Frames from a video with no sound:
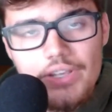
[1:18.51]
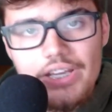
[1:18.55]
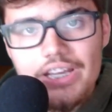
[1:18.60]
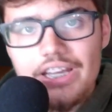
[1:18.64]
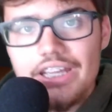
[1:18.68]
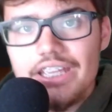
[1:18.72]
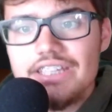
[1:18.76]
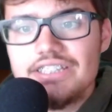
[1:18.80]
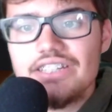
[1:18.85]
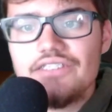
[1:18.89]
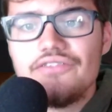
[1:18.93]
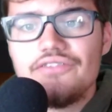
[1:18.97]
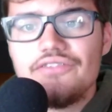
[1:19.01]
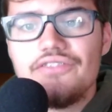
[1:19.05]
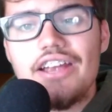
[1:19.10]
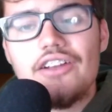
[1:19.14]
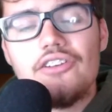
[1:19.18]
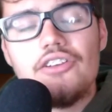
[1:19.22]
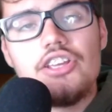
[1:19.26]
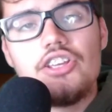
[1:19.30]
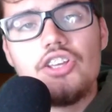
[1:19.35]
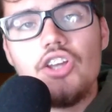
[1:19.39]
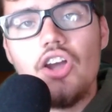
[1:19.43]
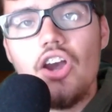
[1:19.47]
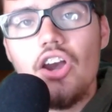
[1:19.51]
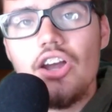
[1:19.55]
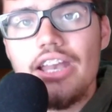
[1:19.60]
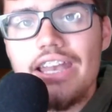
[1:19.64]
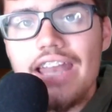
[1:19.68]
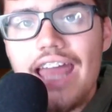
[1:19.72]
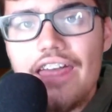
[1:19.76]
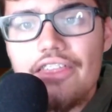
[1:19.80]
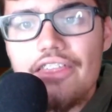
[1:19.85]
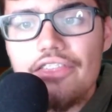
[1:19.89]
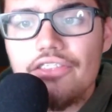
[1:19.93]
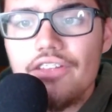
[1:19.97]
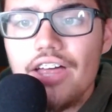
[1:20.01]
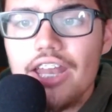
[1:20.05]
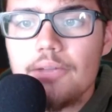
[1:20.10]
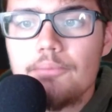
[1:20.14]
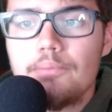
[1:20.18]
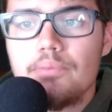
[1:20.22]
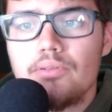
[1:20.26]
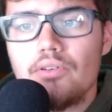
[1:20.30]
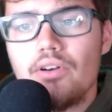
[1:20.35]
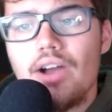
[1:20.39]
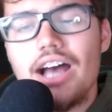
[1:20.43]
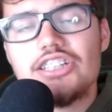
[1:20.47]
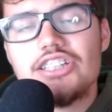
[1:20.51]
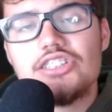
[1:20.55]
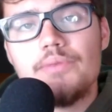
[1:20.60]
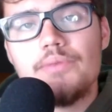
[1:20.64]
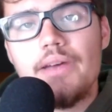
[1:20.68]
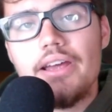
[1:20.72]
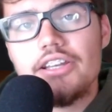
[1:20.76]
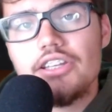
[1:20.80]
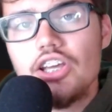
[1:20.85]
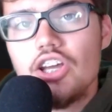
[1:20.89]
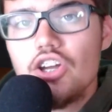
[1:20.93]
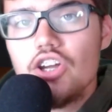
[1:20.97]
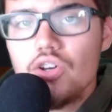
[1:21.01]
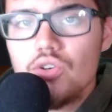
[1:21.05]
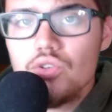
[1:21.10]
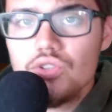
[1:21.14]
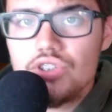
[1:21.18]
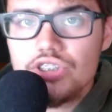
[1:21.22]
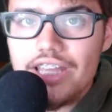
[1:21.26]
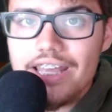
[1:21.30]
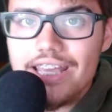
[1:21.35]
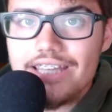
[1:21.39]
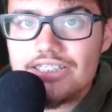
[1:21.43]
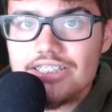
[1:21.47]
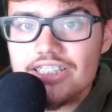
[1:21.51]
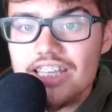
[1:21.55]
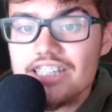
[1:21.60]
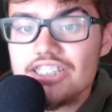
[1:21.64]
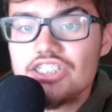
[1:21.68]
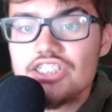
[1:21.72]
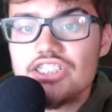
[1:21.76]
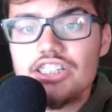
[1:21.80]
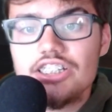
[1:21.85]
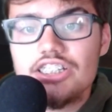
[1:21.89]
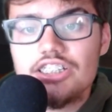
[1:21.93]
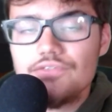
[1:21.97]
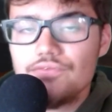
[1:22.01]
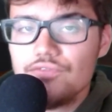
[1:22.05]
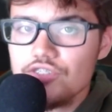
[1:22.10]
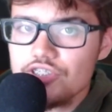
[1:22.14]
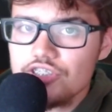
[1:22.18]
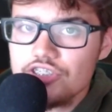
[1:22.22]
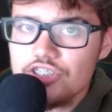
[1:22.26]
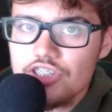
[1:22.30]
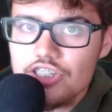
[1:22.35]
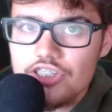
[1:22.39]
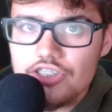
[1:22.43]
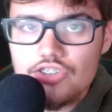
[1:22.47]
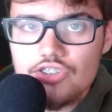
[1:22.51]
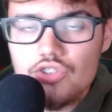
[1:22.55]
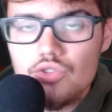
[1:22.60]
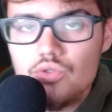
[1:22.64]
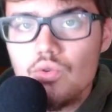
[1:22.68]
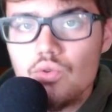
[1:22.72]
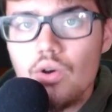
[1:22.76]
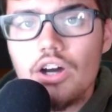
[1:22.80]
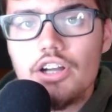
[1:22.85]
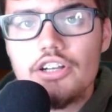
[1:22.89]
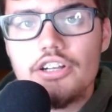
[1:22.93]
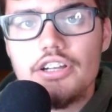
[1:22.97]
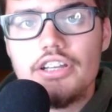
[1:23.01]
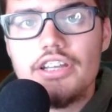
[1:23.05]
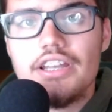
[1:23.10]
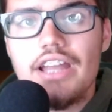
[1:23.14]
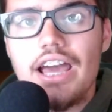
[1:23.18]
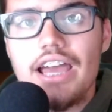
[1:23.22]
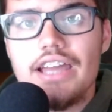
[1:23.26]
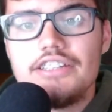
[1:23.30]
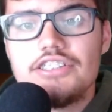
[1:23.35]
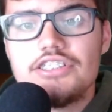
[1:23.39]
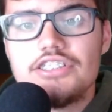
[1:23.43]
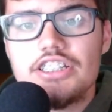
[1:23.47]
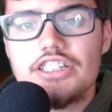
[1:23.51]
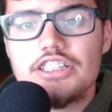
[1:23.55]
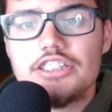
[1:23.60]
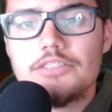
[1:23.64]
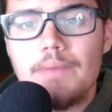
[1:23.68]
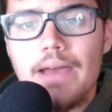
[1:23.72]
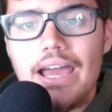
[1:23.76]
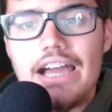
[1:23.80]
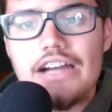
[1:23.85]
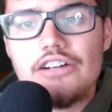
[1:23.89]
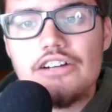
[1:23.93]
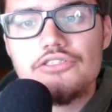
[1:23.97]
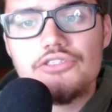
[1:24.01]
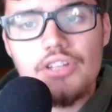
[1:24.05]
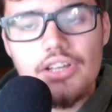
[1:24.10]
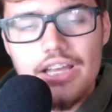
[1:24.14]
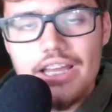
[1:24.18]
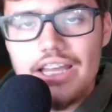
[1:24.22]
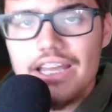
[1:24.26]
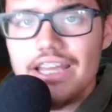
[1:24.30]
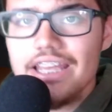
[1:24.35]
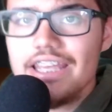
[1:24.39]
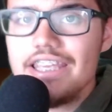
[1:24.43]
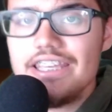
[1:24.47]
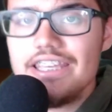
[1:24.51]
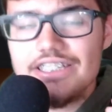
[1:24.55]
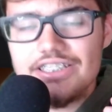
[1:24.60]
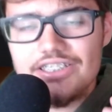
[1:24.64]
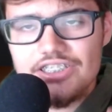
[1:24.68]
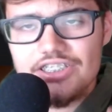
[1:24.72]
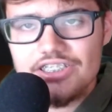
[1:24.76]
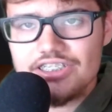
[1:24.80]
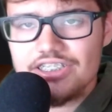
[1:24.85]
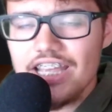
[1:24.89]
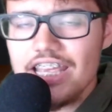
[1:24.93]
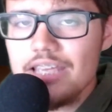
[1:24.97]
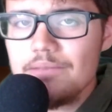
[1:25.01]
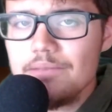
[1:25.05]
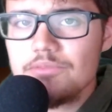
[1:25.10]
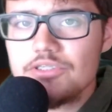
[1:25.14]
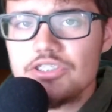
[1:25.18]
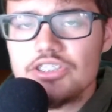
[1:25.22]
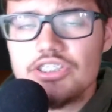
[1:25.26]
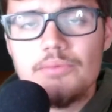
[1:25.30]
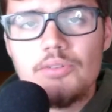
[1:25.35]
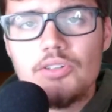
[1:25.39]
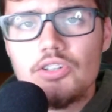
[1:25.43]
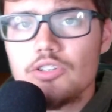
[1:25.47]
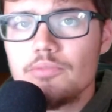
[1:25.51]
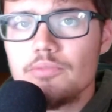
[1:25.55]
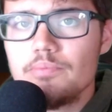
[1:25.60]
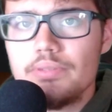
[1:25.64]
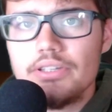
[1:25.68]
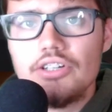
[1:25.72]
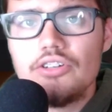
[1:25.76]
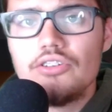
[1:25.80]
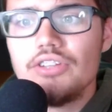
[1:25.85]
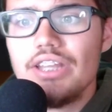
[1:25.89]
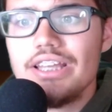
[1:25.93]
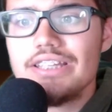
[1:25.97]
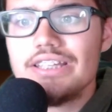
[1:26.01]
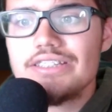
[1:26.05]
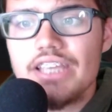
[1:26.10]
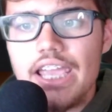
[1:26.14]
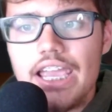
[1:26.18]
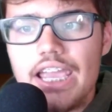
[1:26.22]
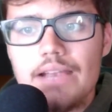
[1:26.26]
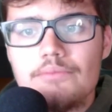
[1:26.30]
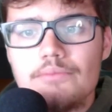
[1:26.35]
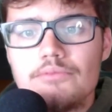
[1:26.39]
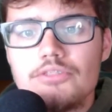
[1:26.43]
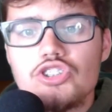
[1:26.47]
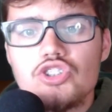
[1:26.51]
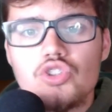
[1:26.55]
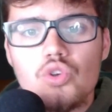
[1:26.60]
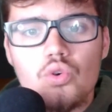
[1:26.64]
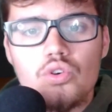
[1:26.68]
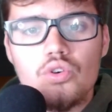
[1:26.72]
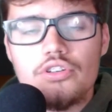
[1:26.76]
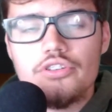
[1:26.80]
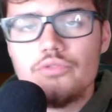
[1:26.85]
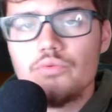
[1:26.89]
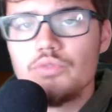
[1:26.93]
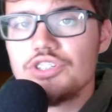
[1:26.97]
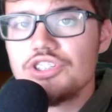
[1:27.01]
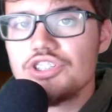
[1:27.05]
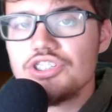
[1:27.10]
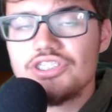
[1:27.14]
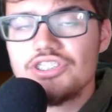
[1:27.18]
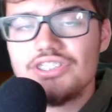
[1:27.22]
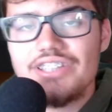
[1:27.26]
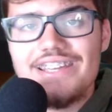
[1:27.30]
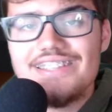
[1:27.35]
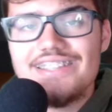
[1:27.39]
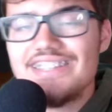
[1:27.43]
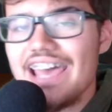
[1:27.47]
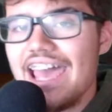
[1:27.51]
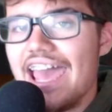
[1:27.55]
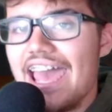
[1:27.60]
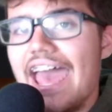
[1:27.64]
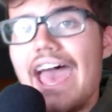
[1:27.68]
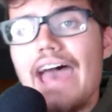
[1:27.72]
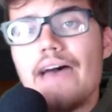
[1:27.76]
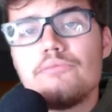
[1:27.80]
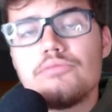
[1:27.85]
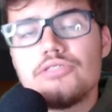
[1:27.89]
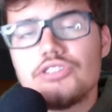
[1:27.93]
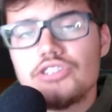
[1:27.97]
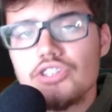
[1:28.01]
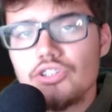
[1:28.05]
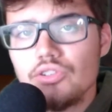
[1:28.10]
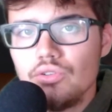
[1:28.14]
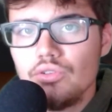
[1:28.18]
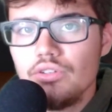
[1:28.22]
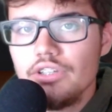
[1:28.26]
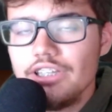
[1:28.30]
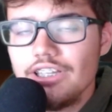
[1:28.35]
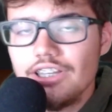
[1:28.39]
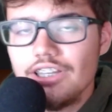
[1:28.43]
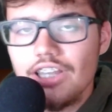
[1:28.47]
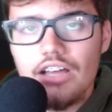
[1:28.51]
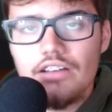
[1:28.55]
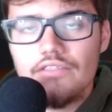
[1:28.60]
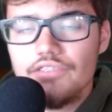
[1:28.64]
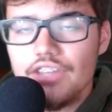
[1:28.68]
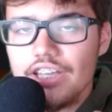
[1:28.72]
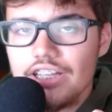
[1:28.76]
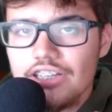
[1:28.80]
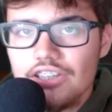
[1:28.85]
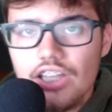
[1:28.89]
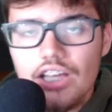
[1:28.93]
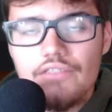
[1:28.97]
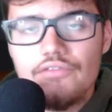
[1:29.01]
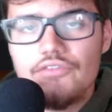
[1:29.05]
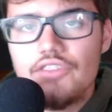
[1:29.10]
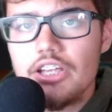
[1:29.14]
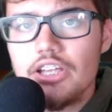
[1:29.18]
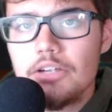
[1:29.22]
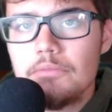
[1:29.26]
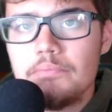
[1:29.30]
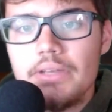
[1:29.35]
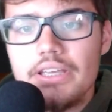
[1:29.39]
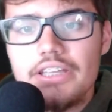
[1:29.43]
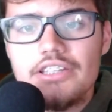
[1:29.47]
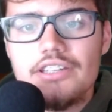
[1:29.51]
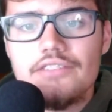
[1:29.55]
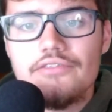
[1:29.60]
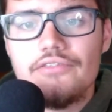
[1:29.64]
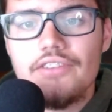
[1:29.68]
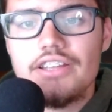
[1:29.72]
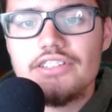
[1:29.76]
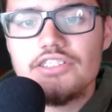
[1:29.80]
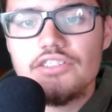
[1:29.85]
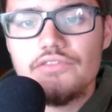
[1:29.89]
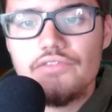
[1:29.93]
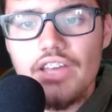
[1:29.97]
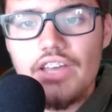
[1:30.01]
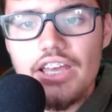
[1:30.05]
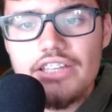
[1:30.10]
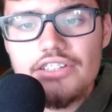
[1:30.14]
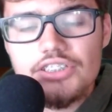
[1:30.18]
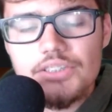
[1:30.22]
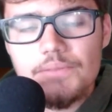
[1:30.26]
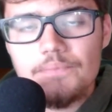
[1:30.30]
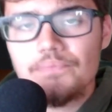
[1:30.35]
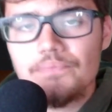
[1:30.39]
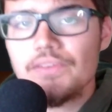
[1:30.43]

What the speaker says: He's a very good and athletic prospect who stands at 6'6", 296 pounds. He is the same similar build as Cameron Jordan, which the Saints absolutely love. They love their big defensive ends.